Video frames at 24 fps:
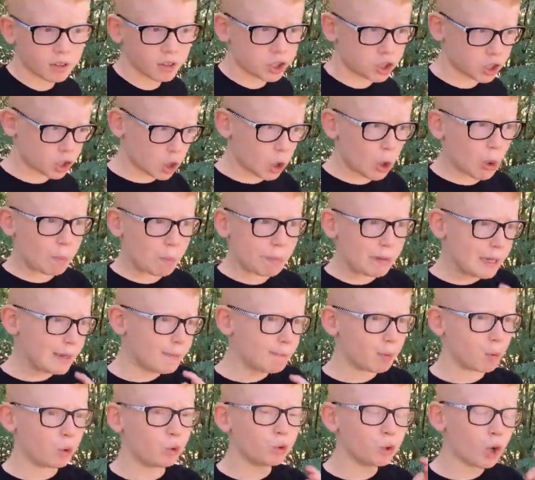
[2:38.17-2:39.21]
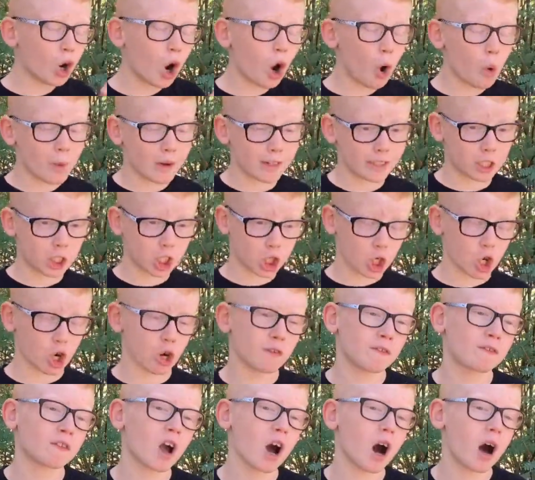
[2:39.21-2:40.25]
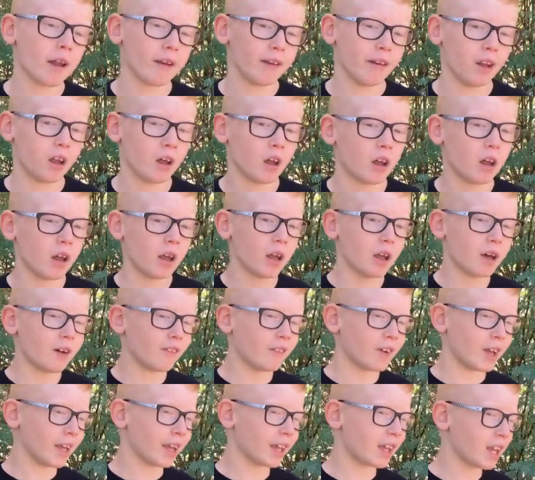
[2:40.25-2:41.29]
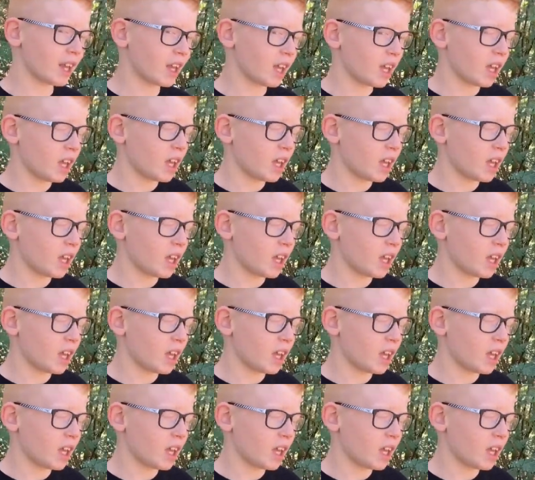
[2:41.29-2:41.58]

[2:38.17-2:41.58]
so people know it's a Nerf gun. Like,